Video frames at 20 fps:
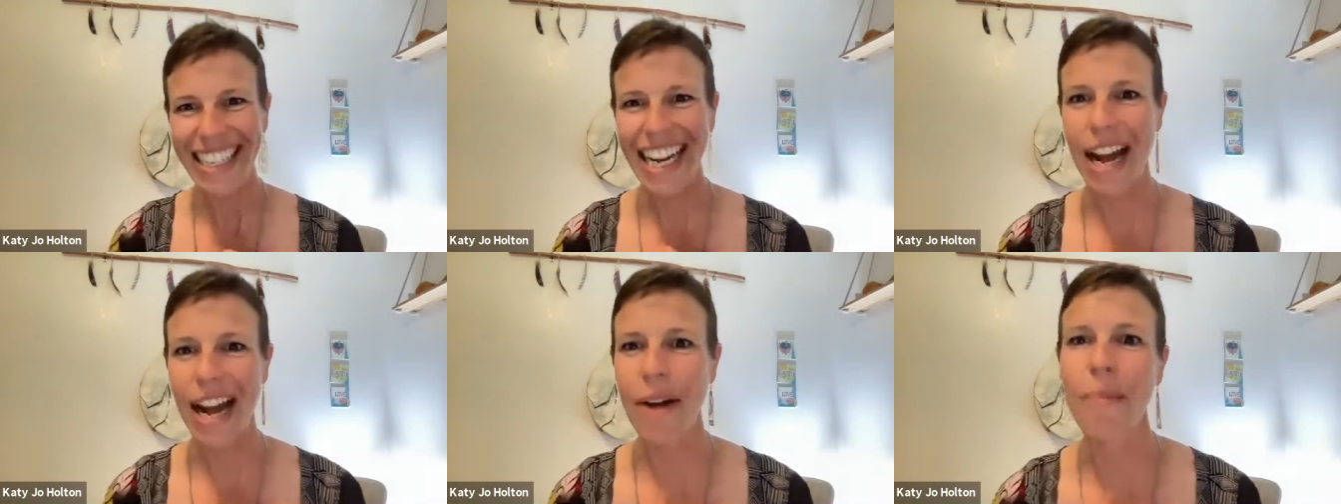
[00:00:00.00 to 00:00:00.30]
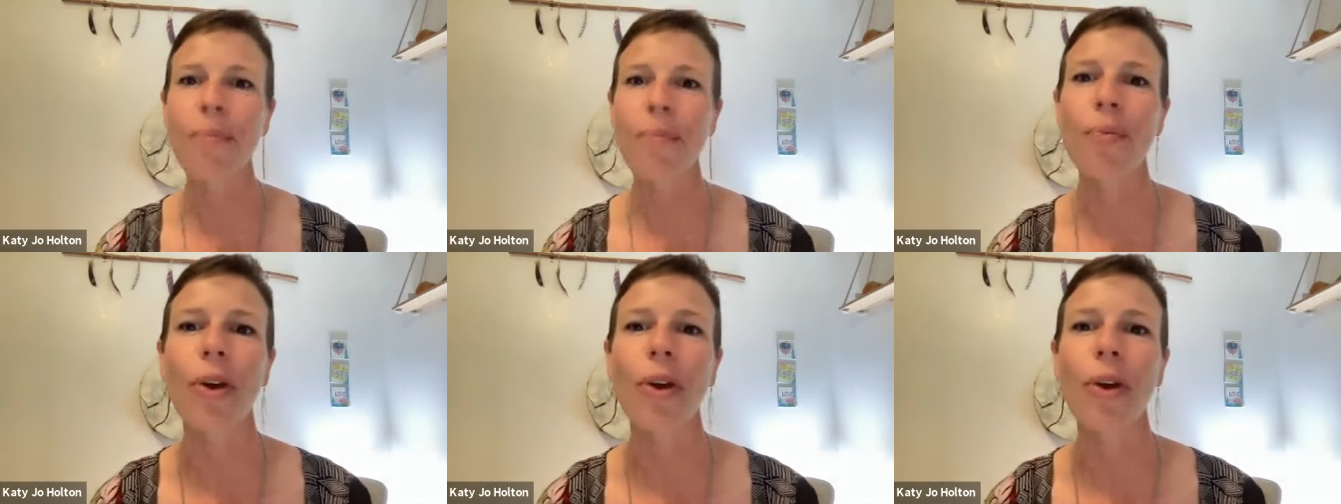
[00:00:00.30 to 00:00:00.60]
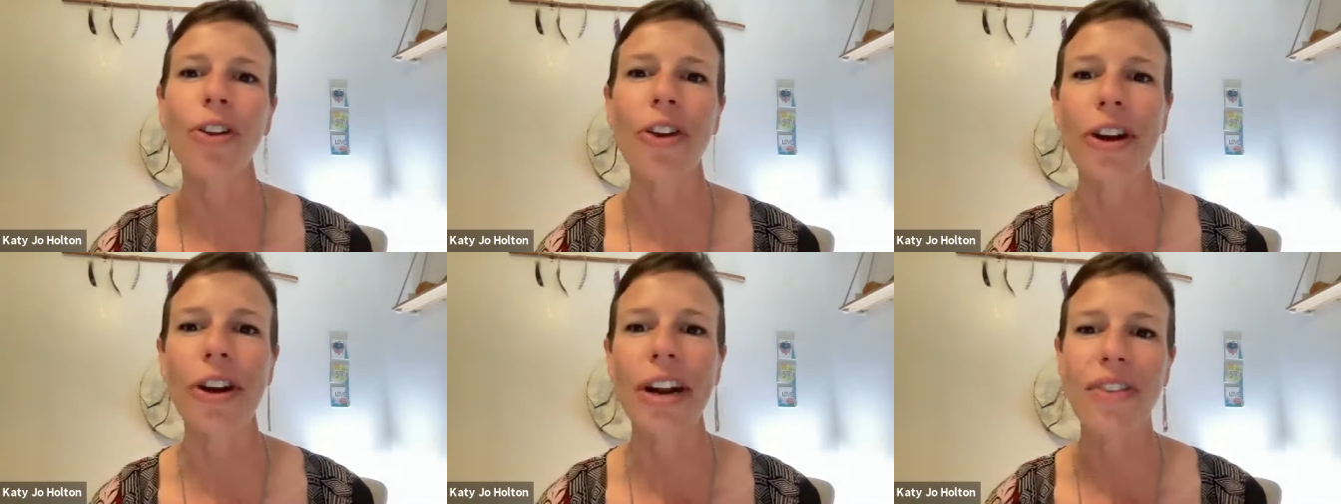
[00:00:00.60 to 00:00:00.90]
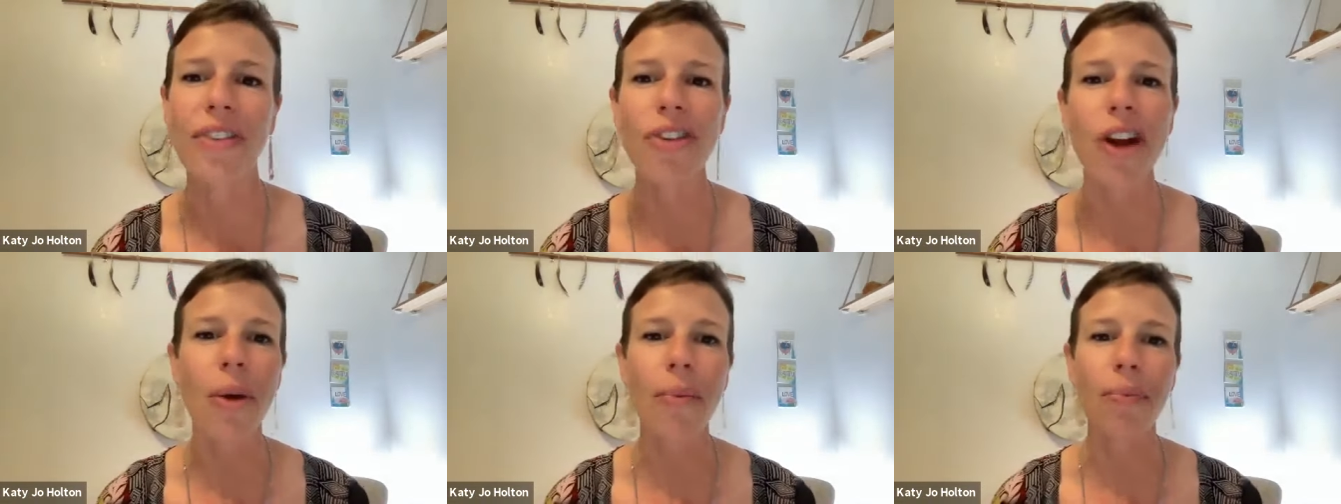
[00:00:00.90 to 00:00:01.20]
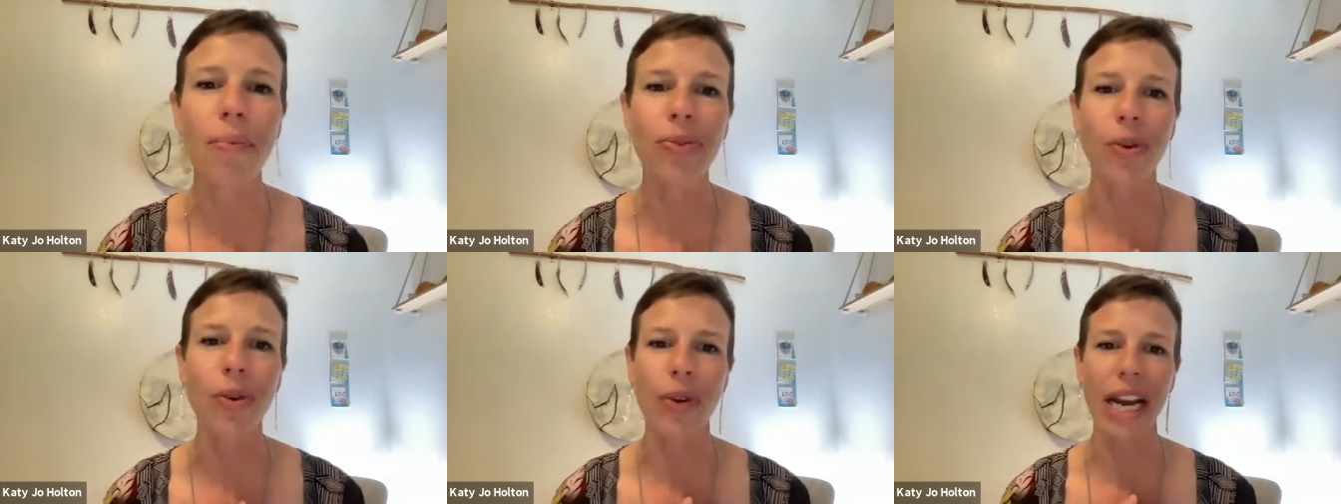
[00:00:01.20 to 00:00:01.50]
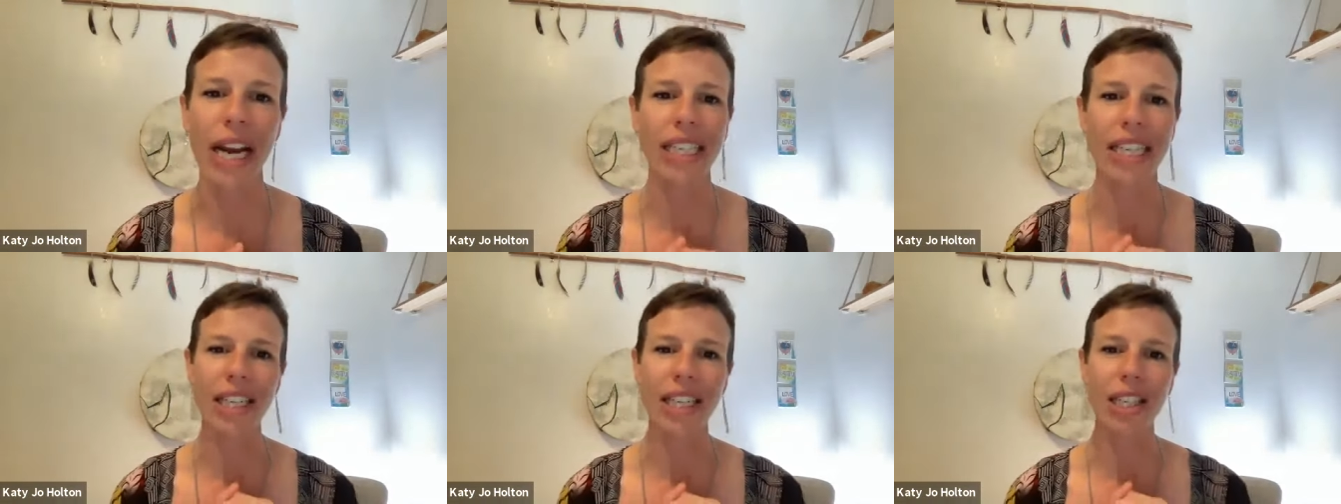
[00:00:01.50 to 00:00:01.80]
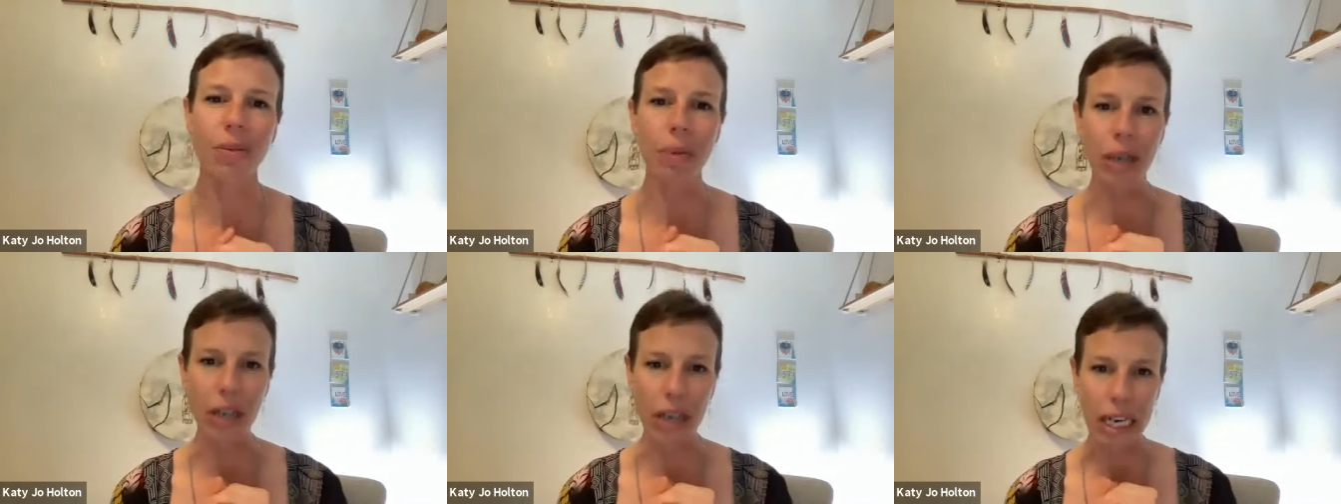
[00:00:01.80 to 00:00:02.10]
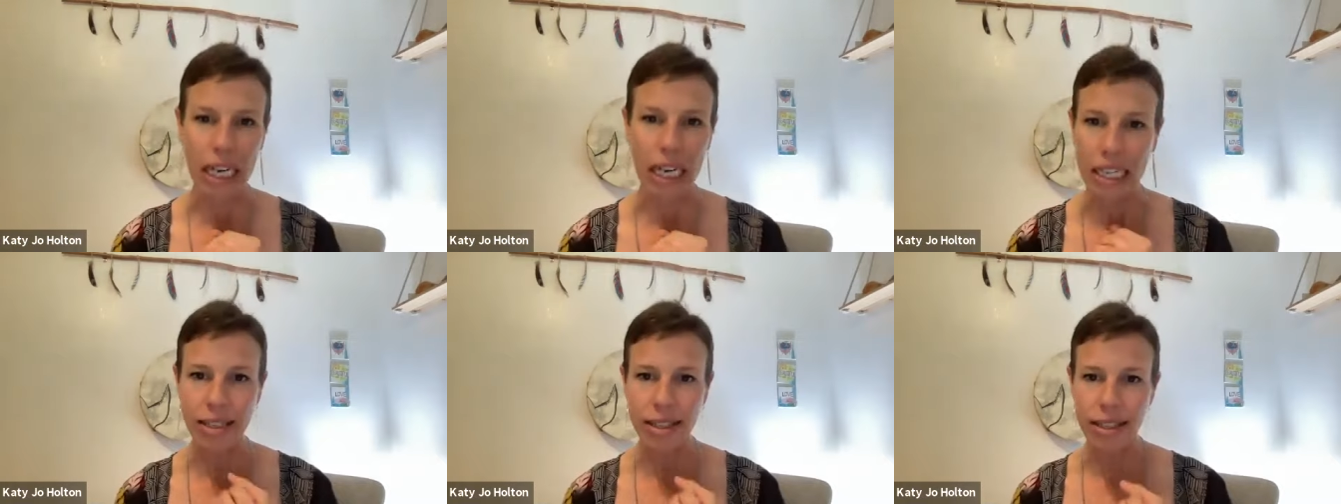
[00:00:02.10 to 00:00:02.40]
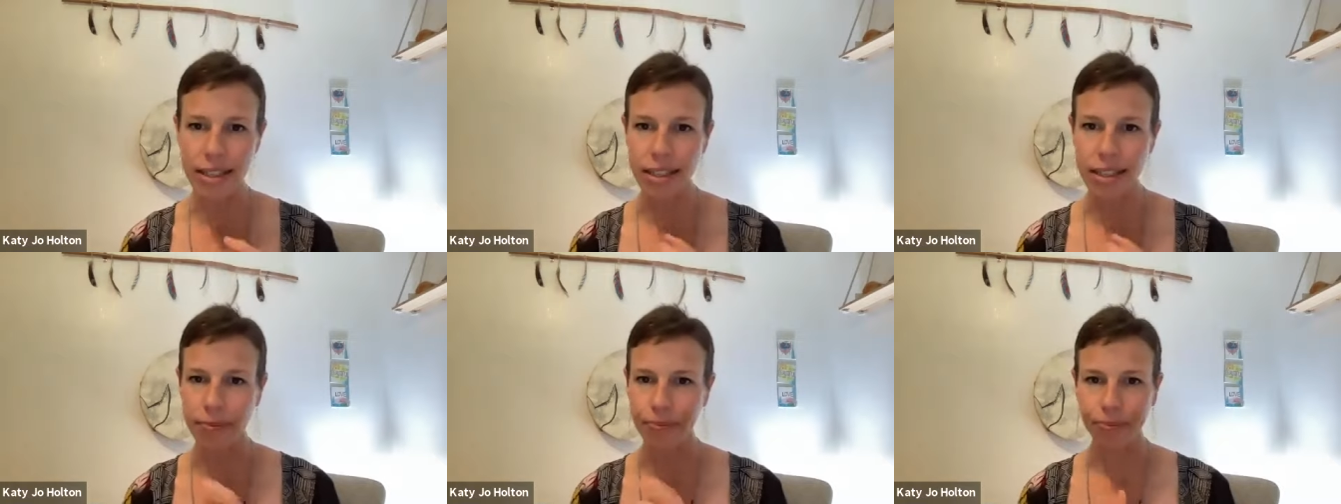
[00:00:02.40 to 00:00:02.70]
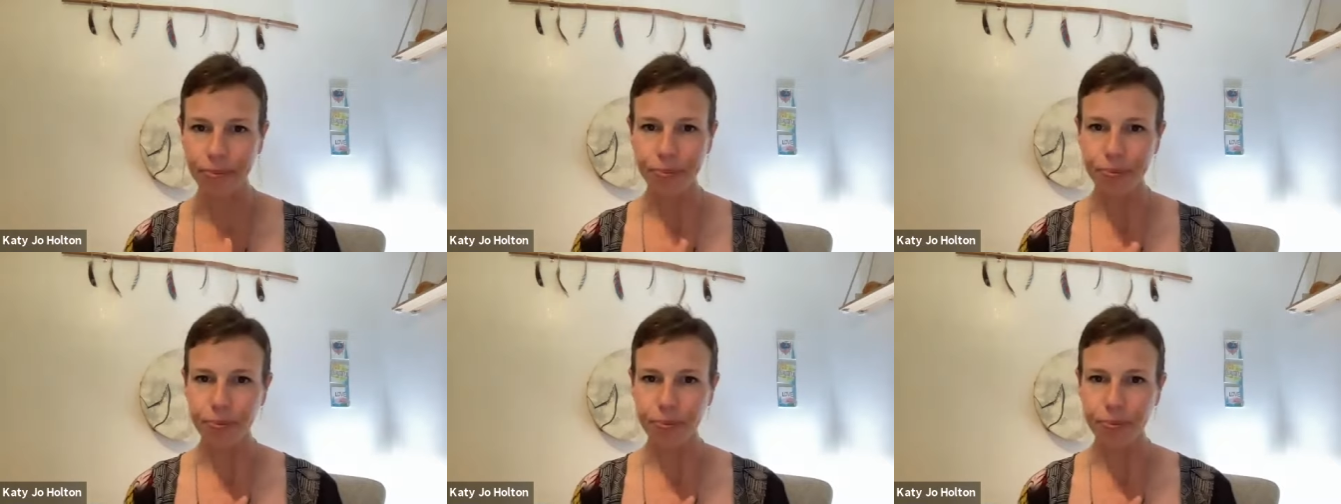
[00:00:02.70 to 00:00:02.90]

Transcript: um, we're learning from direct experience